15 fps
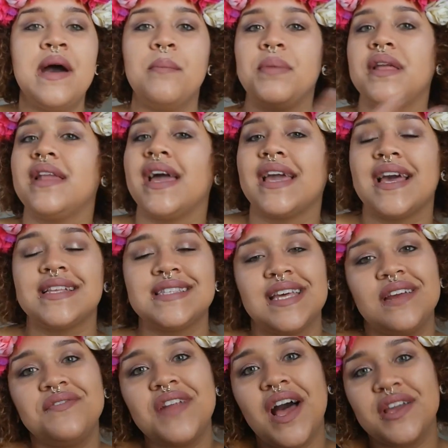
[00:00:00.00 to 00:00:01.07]
but like I said,
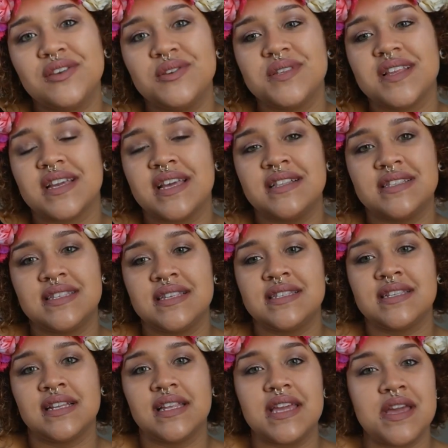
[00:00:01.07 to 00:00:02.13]
I've not used it
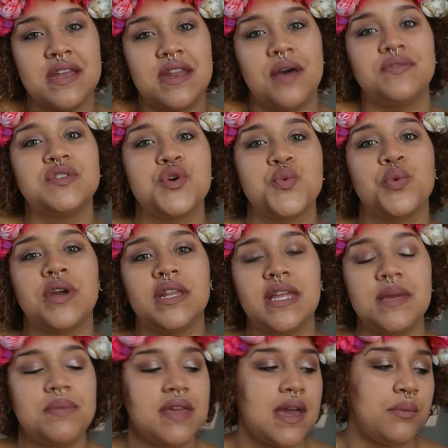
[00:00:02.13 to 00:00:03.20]
consistently enough to
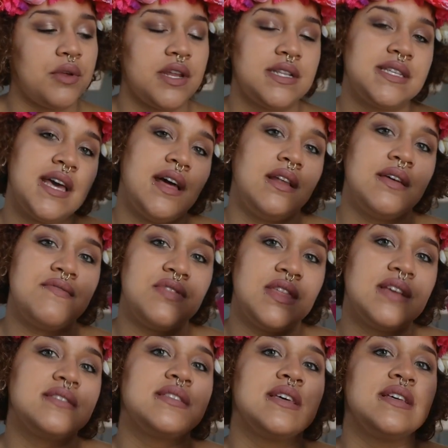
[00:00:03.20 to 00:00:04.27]
really be able to tell if
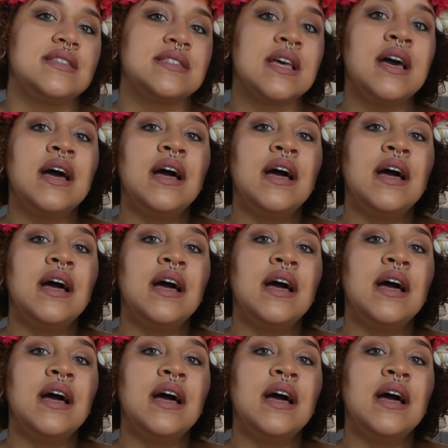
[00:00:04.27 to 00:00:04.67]
this is